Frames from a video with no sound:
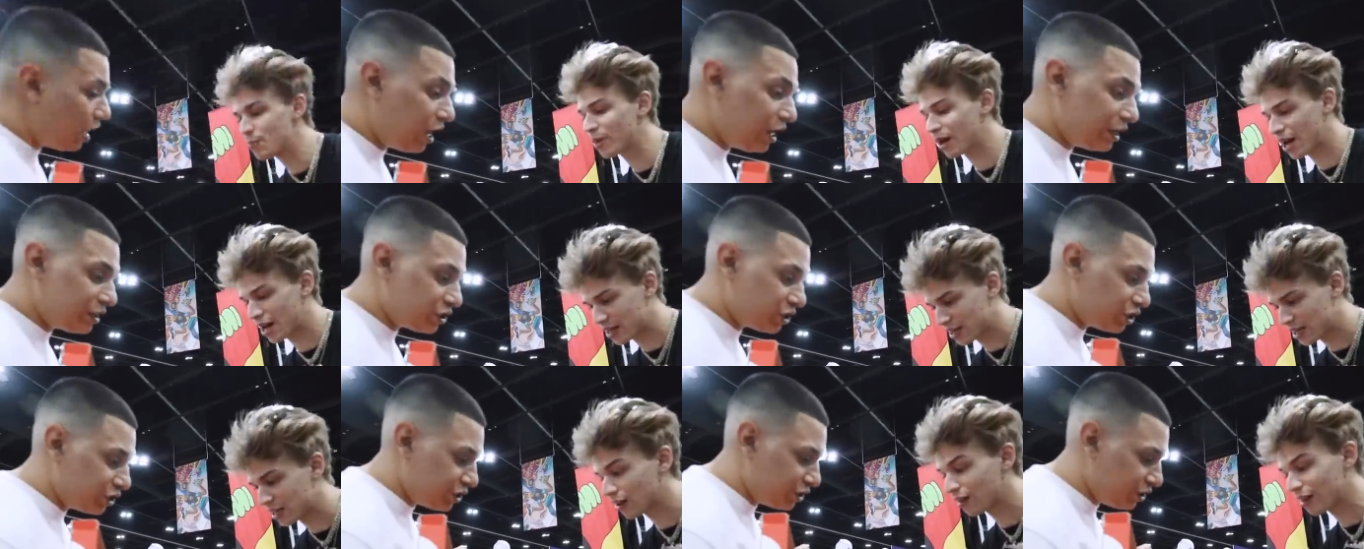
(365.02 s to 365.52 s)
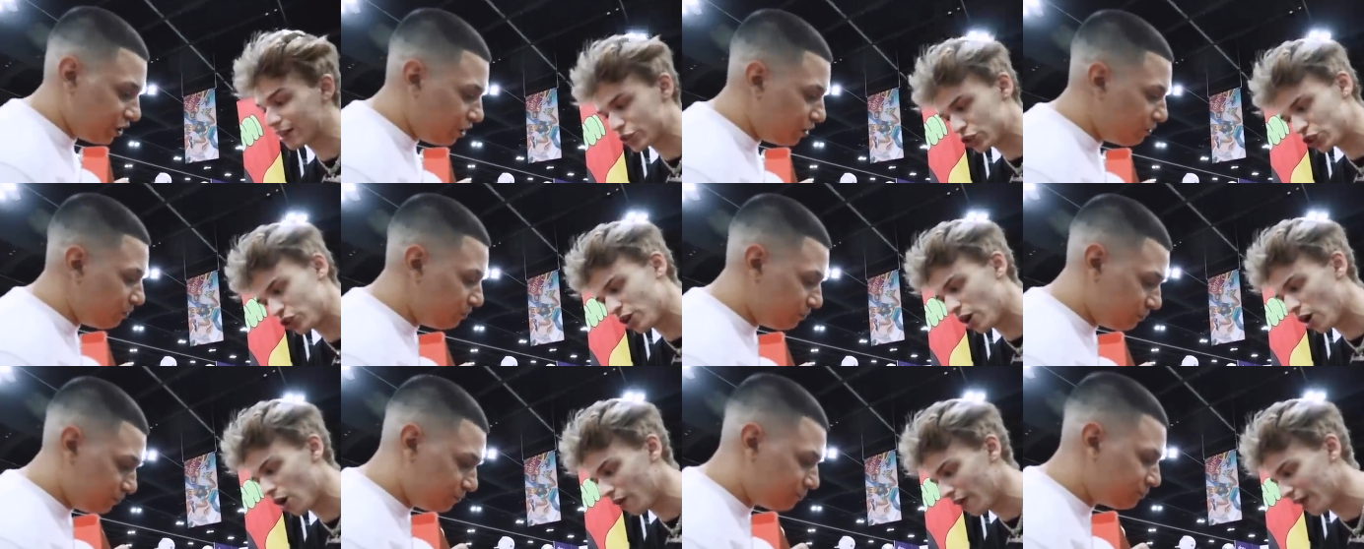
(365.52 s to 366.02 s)
Speaker 1: but I need to
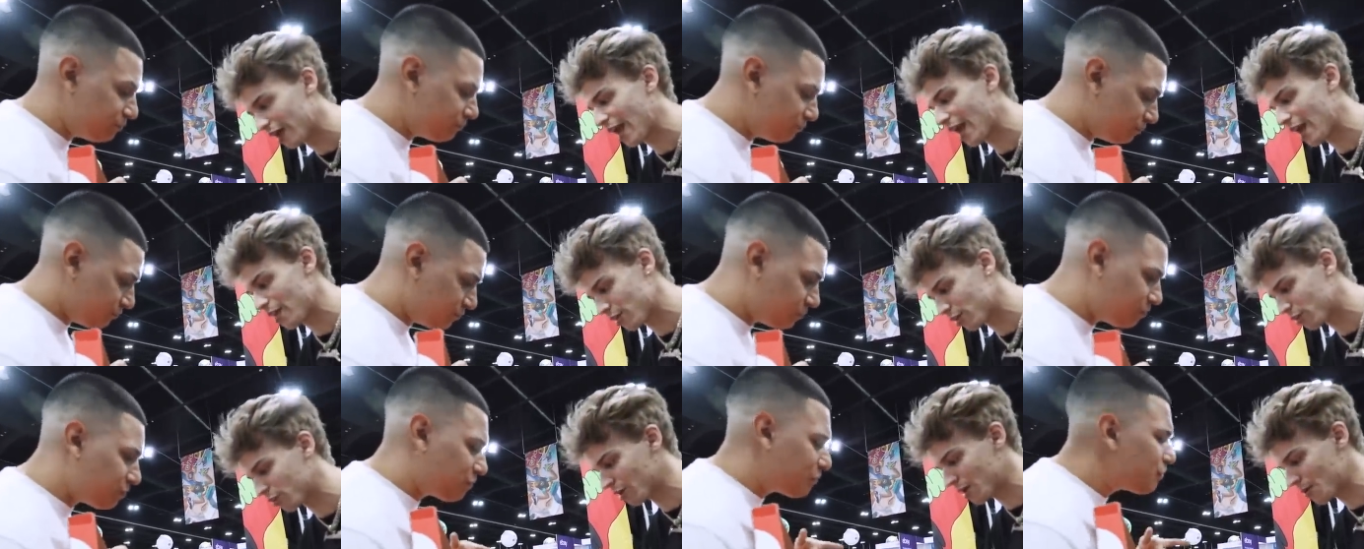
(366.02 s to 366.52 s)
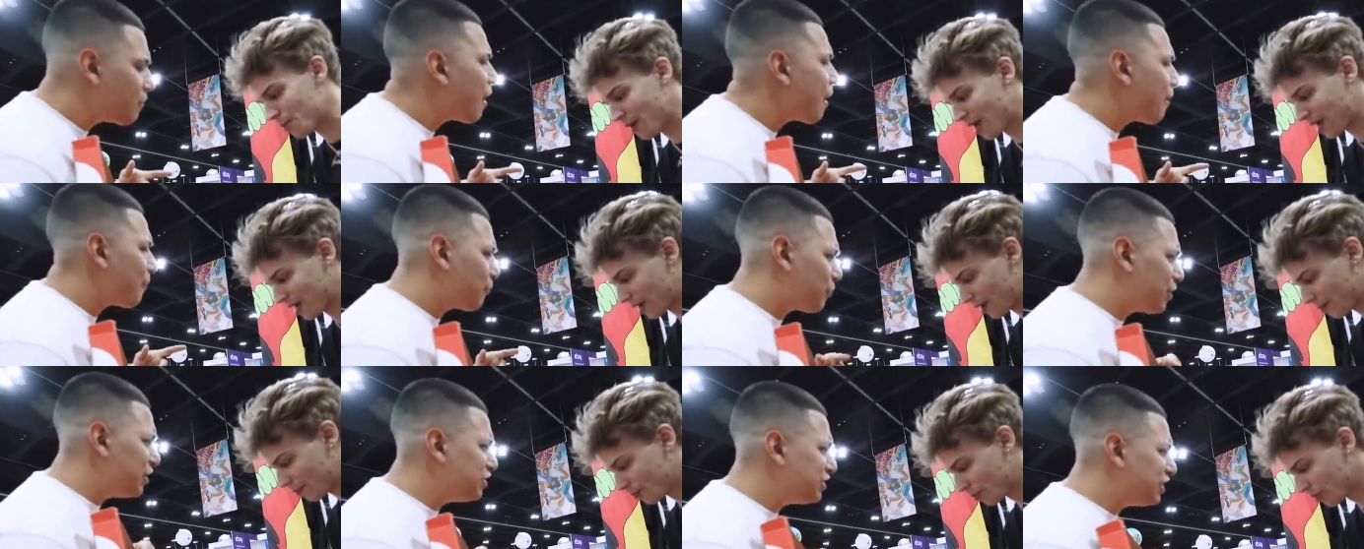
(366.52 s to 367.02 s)
let you know, like, hey, they're
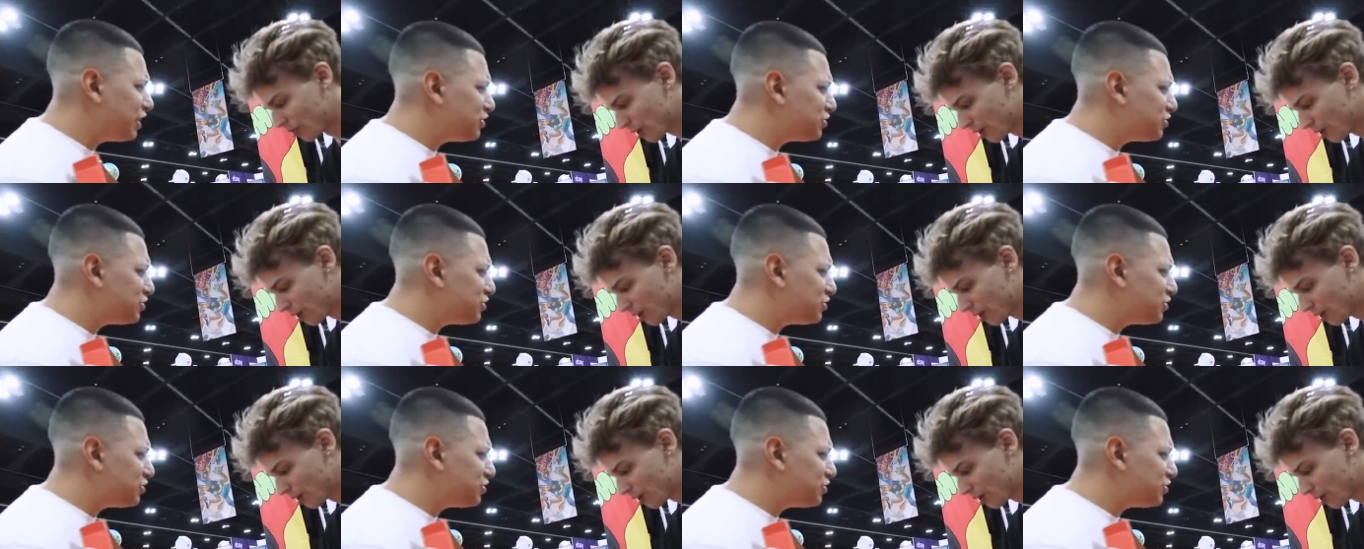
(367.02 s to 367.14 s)
repainted. Oh,